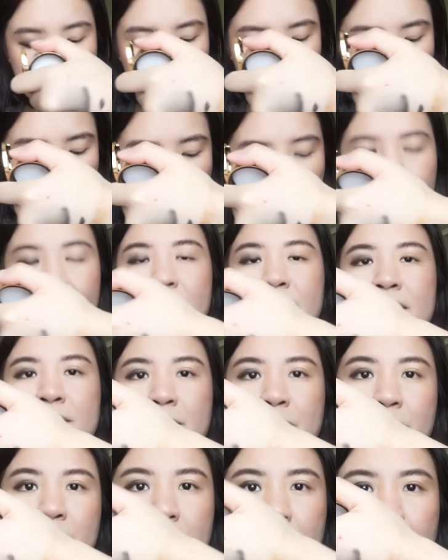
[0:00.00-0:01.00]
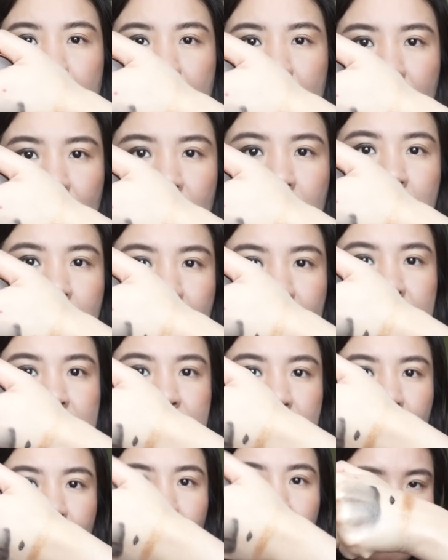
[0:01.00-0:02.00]
It has a base
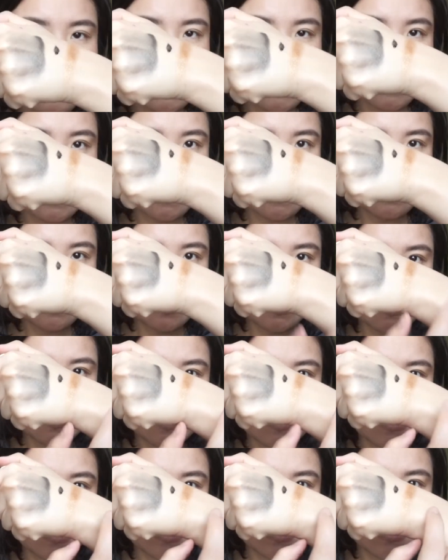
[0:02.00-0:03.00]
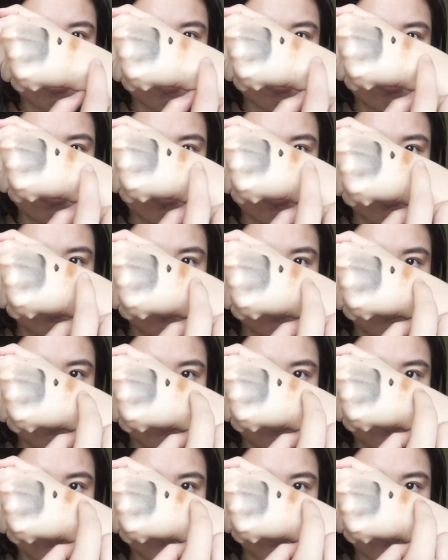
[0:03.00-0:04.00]
color, like you can see
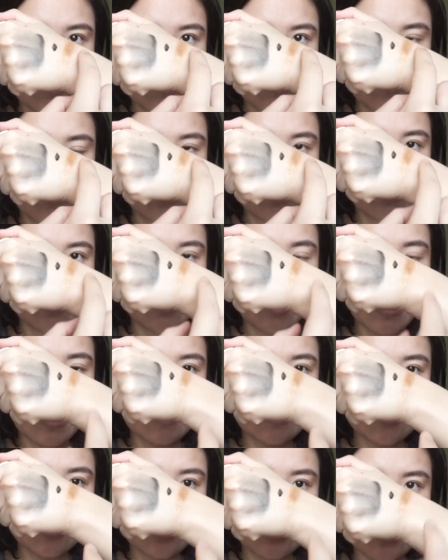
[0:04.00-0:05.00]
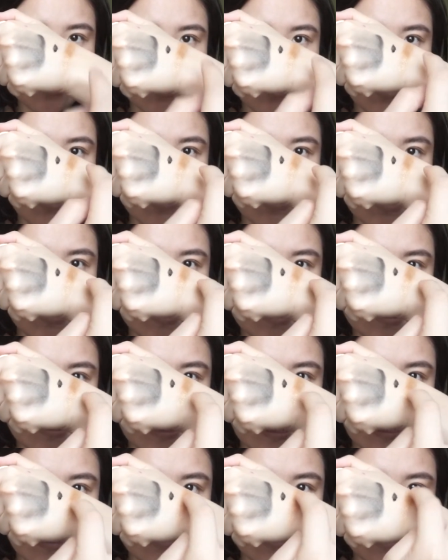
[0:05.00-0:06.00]
when I turn on this
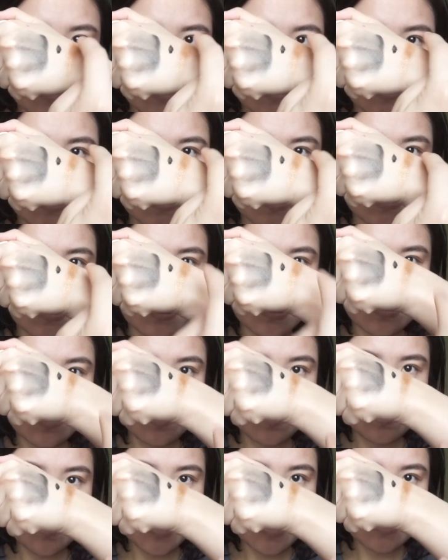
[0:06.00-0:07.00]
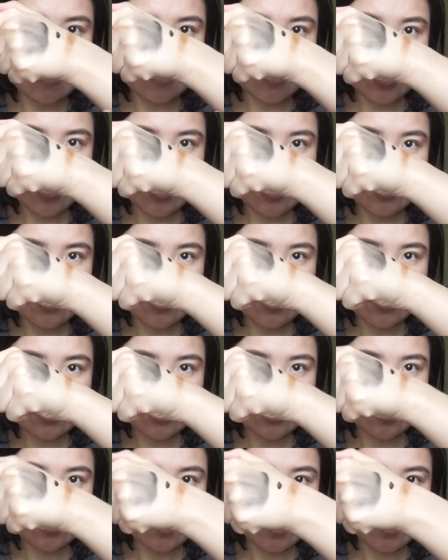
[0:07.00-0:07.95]
side, you can see the base color to